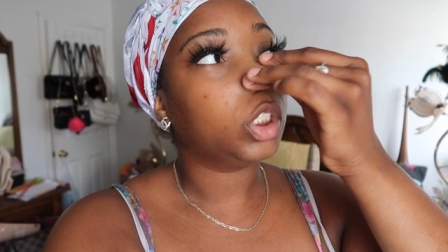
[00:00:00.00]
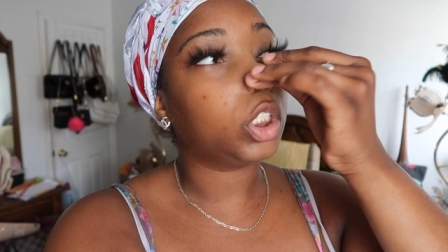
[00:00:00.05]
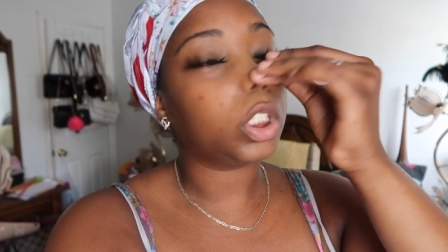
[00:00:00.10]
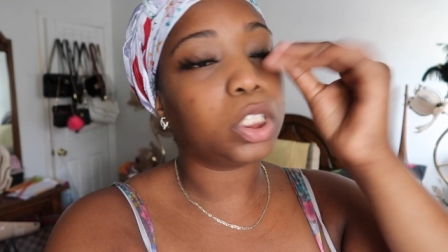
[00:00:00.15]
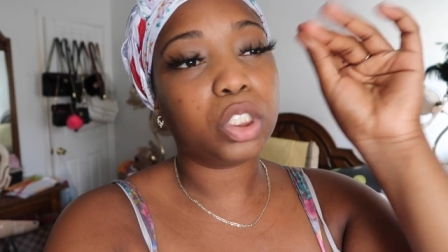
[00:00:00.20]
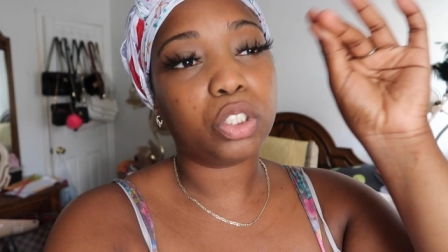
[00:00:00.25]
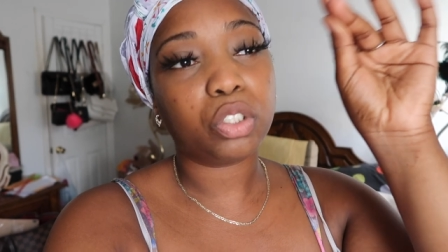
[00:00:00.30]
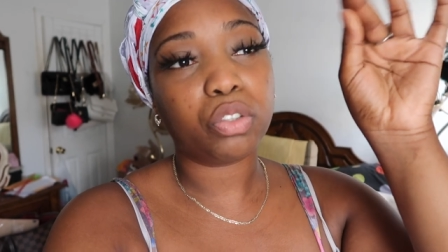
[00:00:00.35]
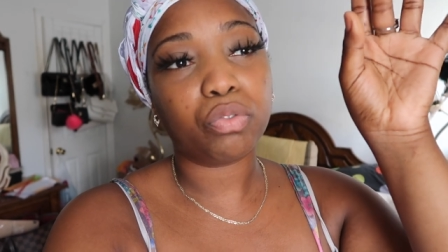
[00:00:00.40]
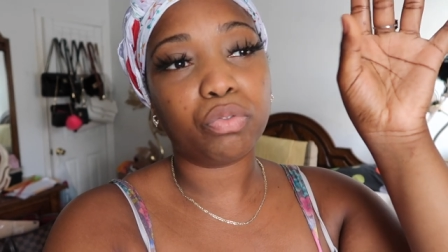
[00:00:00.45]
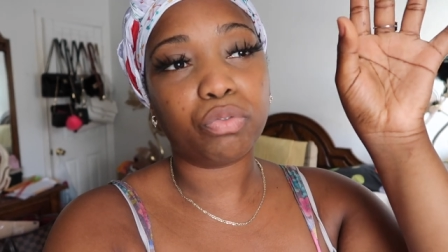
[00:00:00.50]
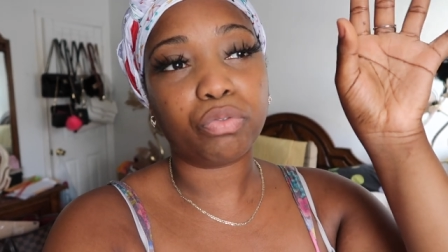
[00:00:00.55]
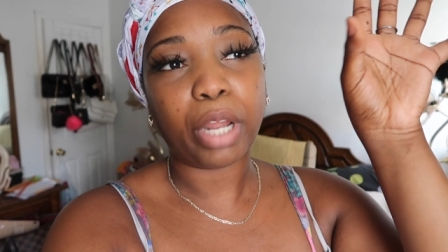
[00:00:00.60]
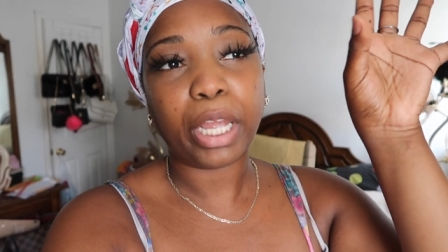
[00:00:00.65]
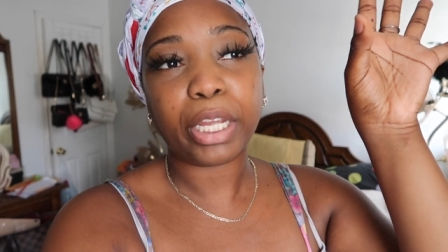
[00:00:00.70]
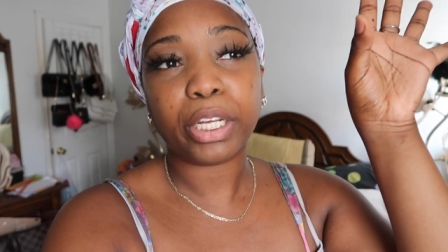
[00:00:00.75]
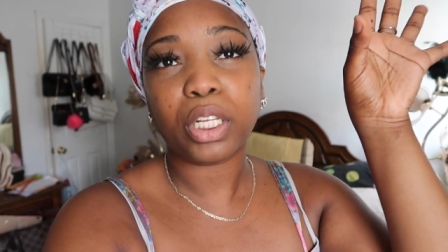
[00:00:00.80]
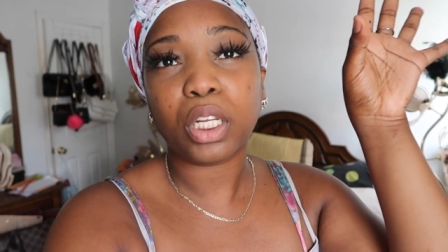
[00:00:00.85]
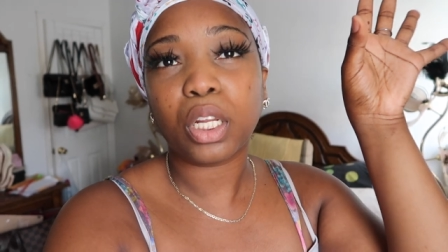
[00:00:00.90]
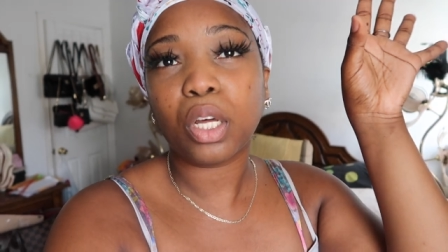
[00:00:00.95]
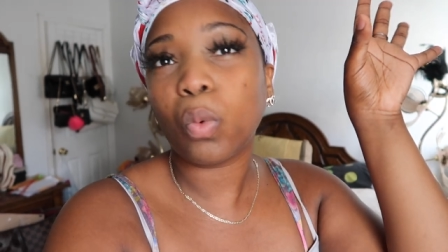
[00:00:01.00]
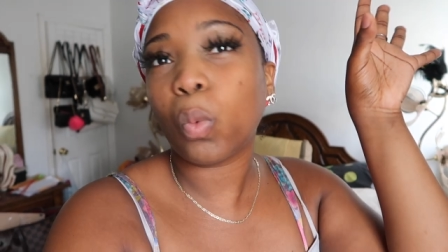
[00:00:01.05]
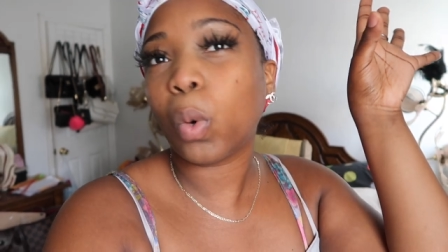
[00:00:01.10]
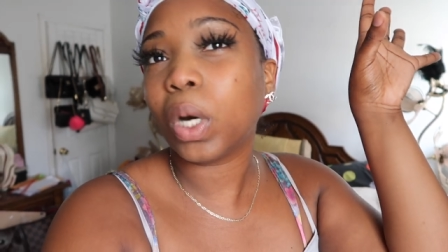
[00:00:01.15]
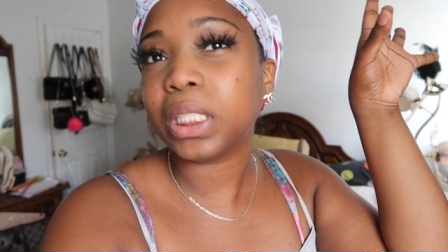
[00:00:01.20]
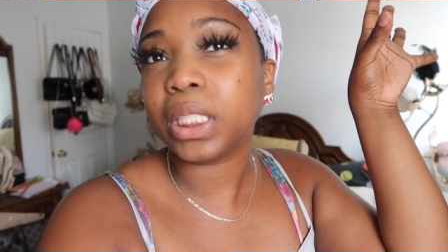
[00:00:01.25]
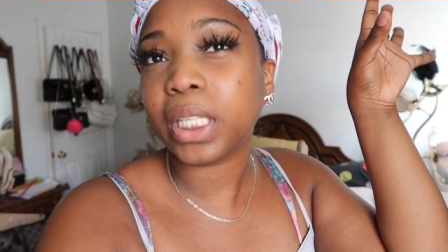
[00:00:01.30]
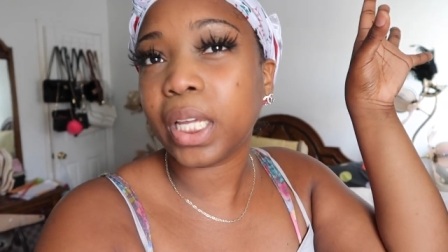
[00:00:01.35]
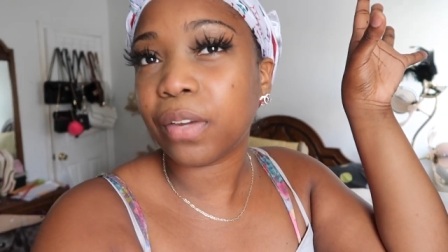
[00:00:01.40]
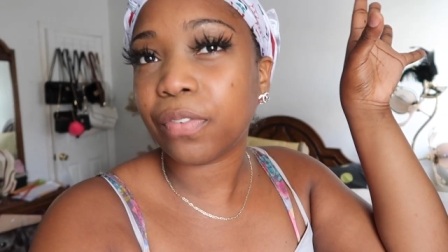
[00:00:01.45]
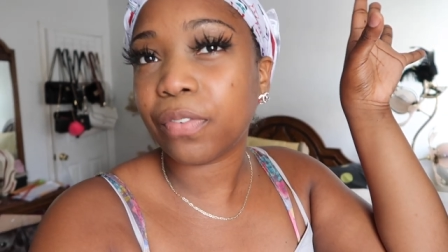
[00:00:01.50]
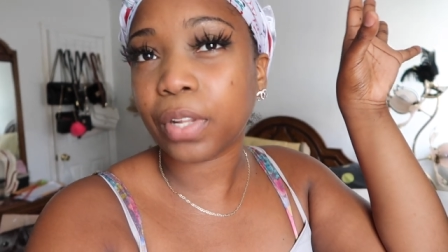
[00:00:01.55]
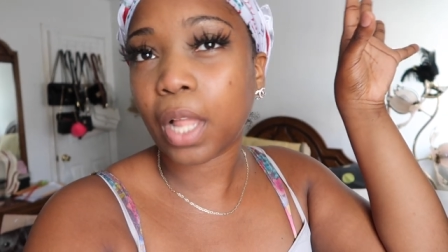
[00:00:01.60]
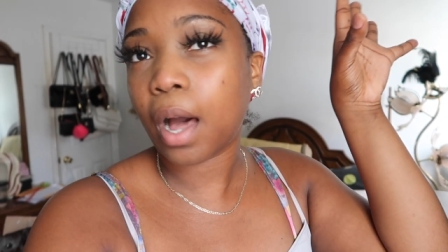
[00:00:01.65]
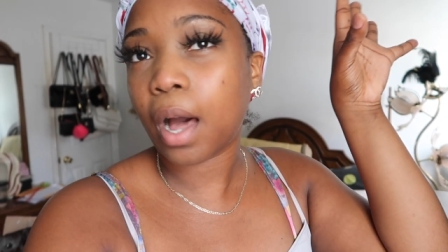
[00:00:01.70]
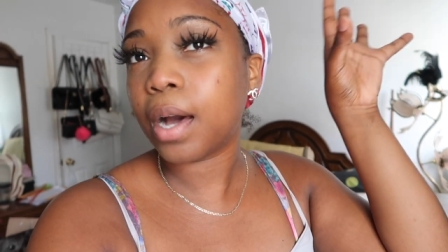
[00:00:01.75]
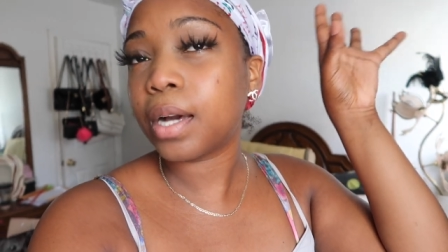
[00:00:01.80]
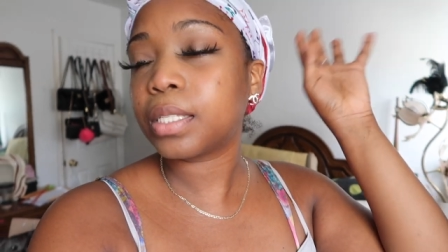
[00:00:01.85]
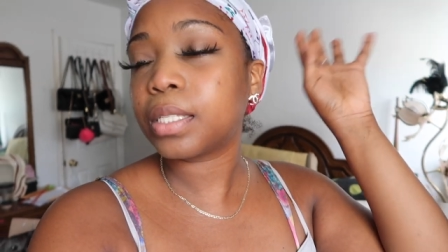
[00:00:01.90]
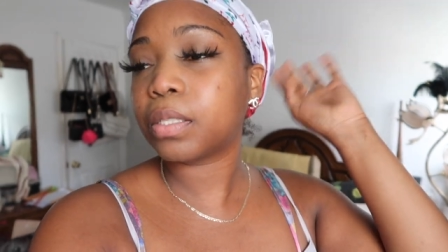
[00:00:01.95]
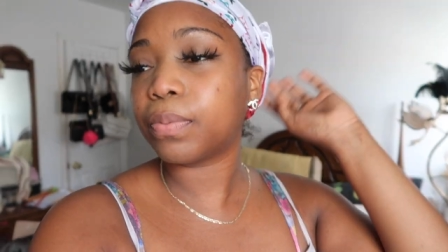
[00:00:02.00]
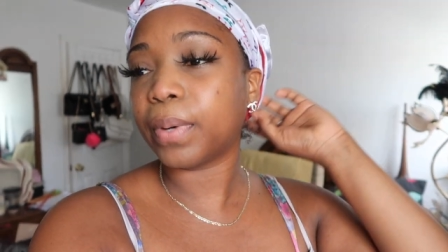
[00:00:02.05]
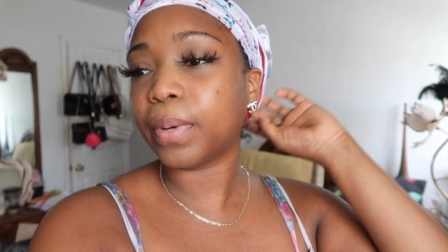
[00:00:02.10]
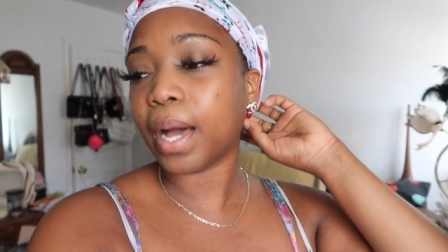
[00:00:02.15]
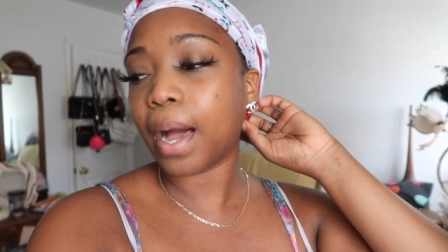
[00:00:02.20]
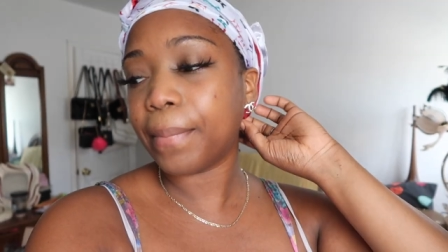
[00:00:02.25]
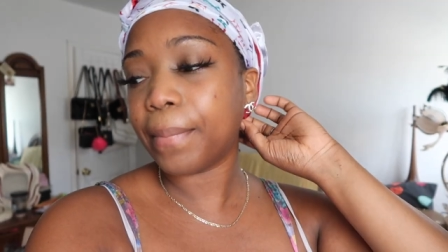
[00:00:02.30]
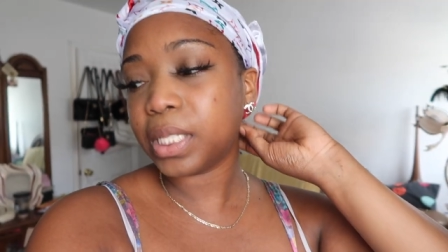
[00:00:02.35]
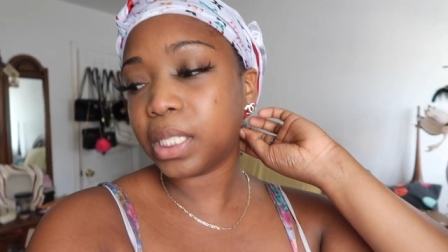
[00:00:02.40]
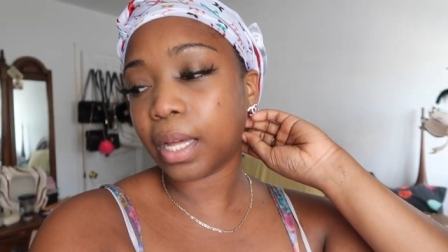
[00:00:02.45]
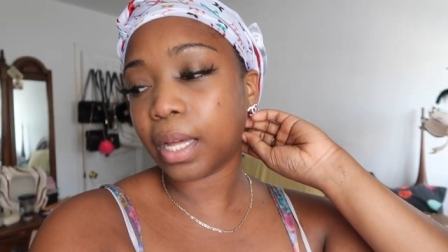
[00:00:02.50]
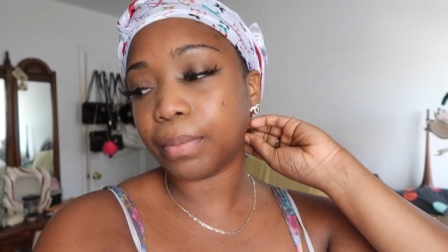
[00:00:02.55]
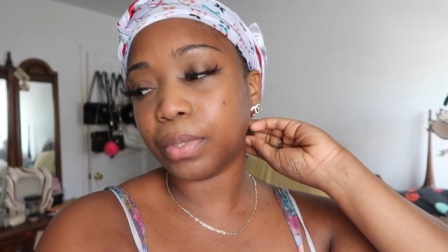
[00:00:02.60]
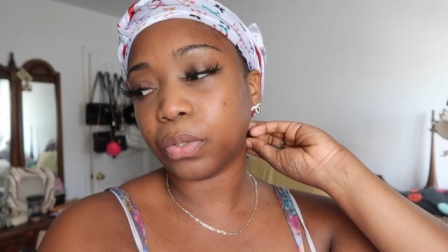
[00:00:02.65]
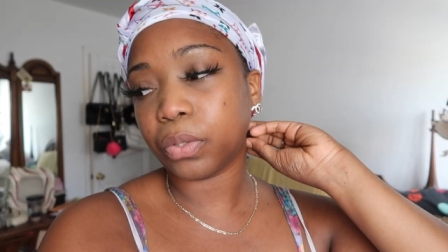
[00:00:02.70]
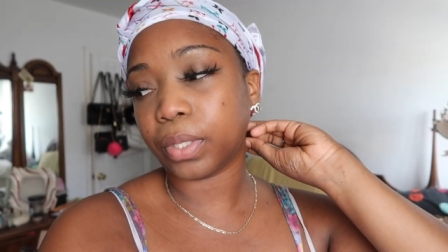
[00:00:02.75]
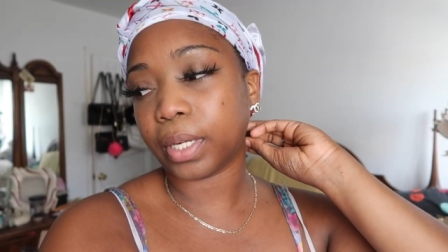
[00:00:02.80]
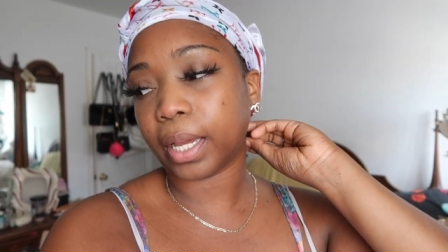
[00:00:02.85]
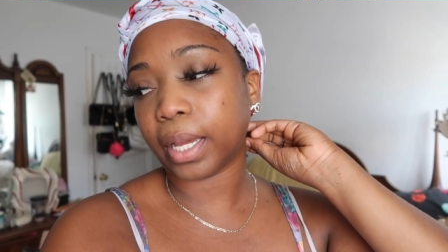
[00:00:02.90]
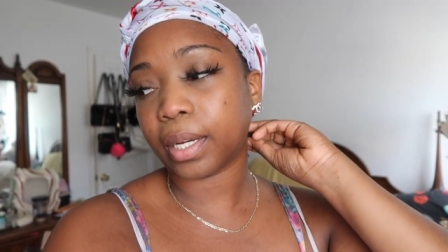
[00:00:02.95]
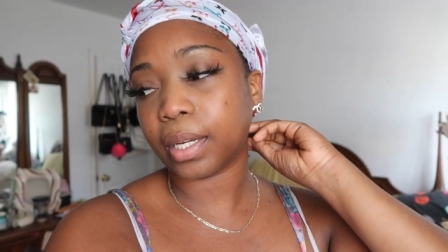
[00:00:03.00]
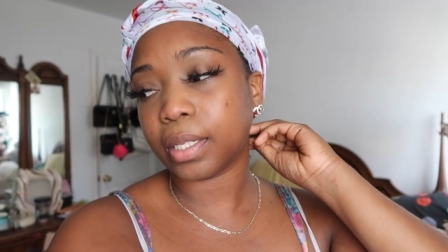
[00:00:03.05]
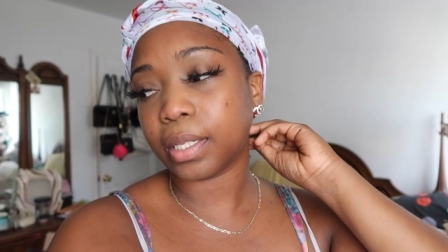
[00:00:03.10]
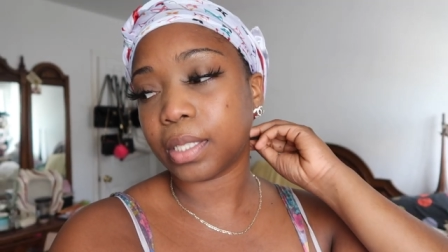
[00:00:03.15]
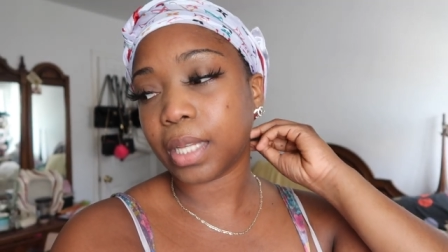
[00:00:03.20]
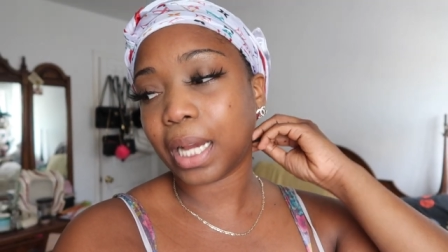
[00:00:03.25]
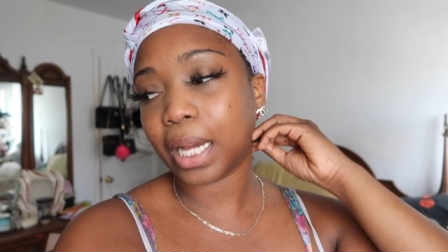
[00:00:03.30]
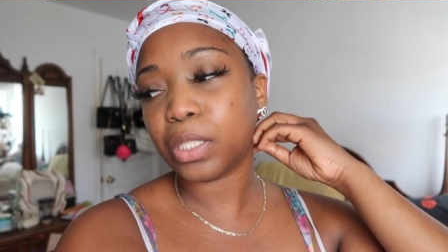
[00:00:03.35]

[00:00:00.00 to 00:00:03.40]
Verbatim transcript: just regular one day vlogs but i'm gonna stop doing that because